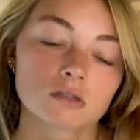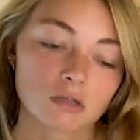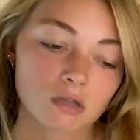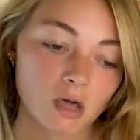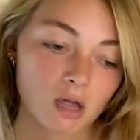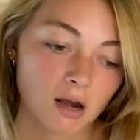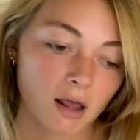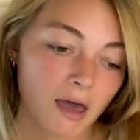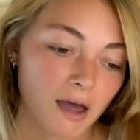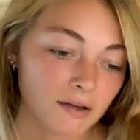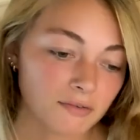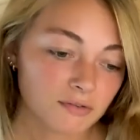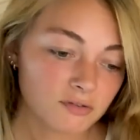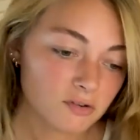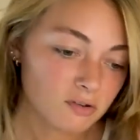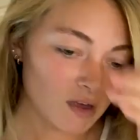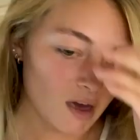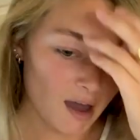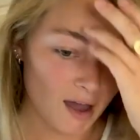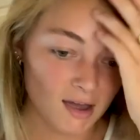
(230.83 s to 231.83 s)
So then
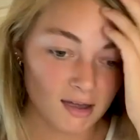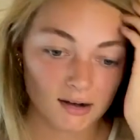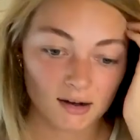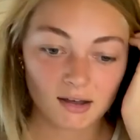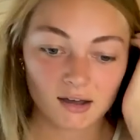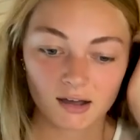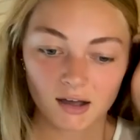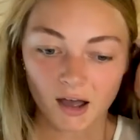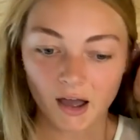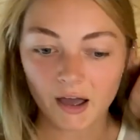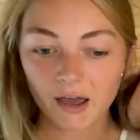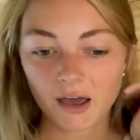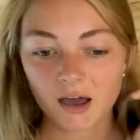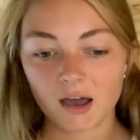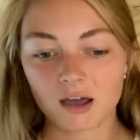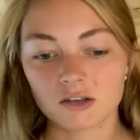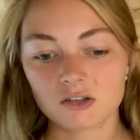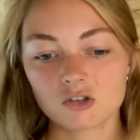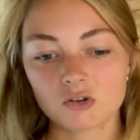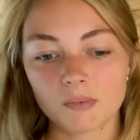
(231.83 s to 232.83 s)
after that, I
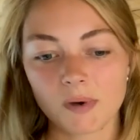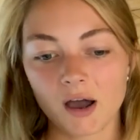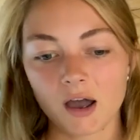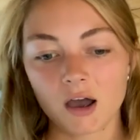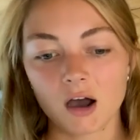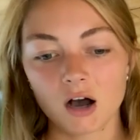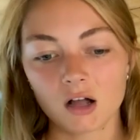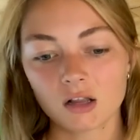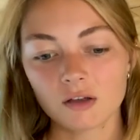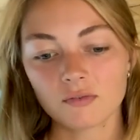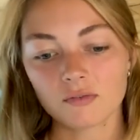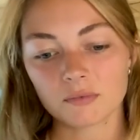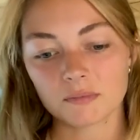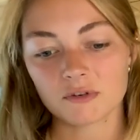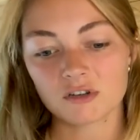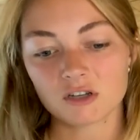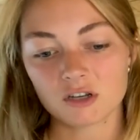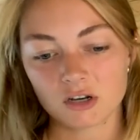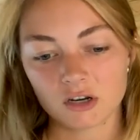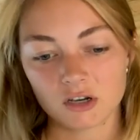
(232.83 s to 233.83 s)
had to buy all of the
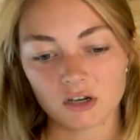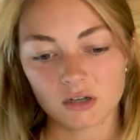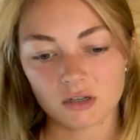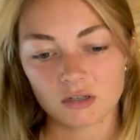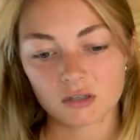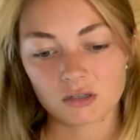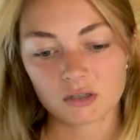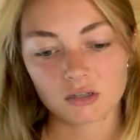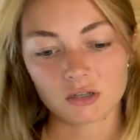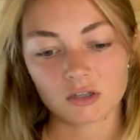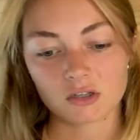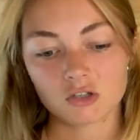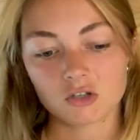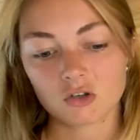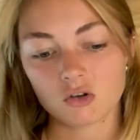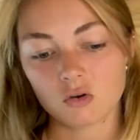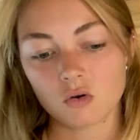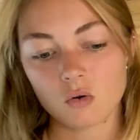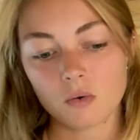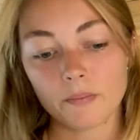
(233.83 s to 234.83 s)
materials
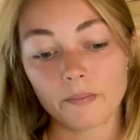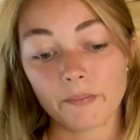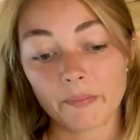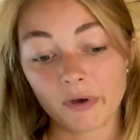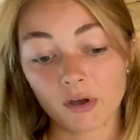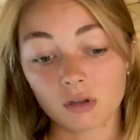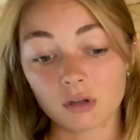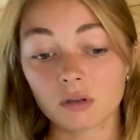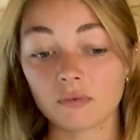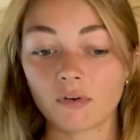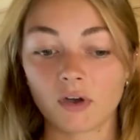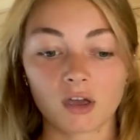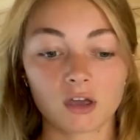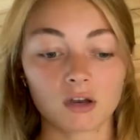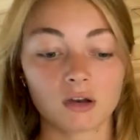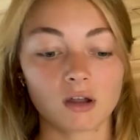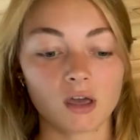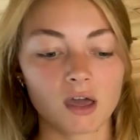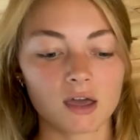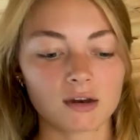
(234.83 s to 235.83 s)
to build the
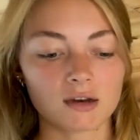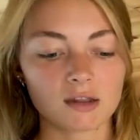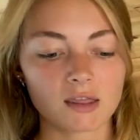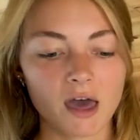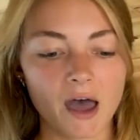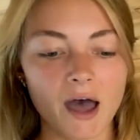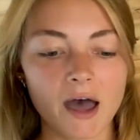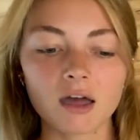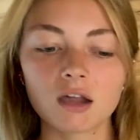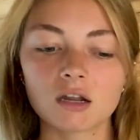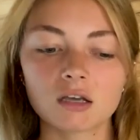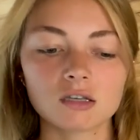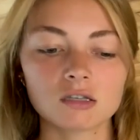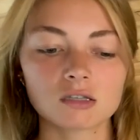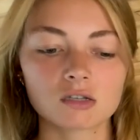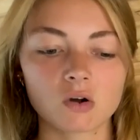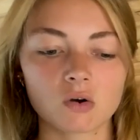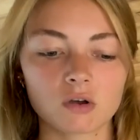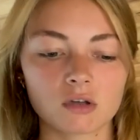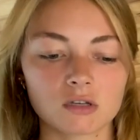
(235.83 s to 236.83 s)
van, and that
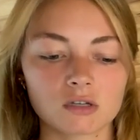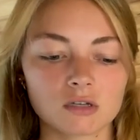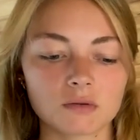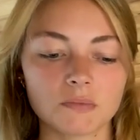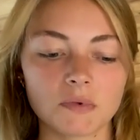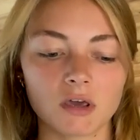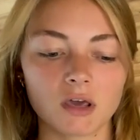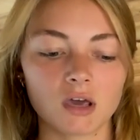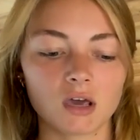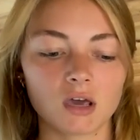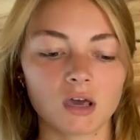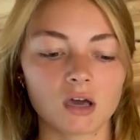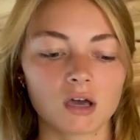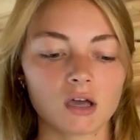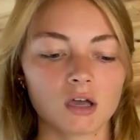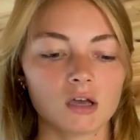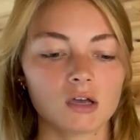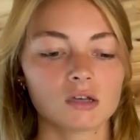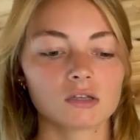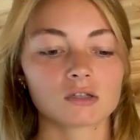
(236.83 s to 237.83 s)
is going to be,
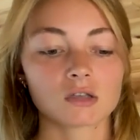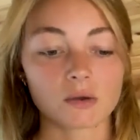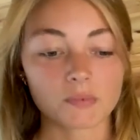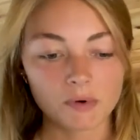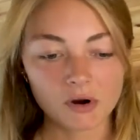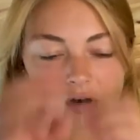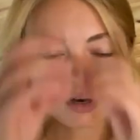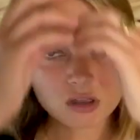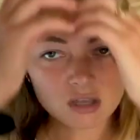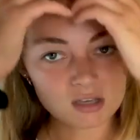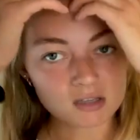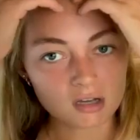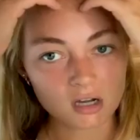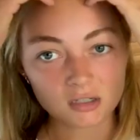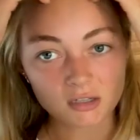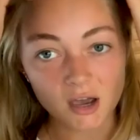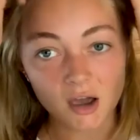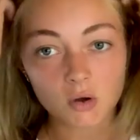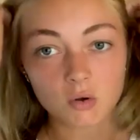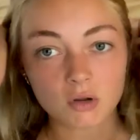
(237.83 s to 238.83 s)
so I broke these all
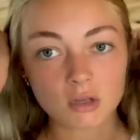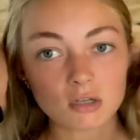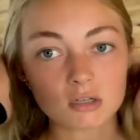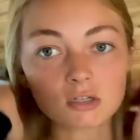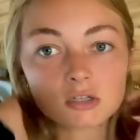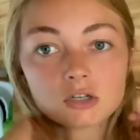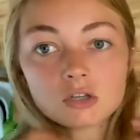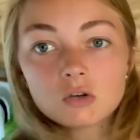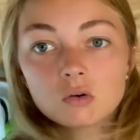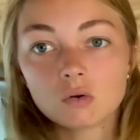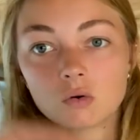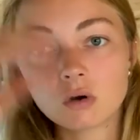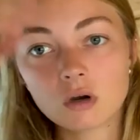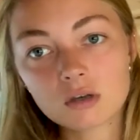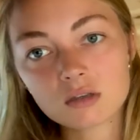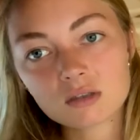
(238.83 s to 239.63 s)
down into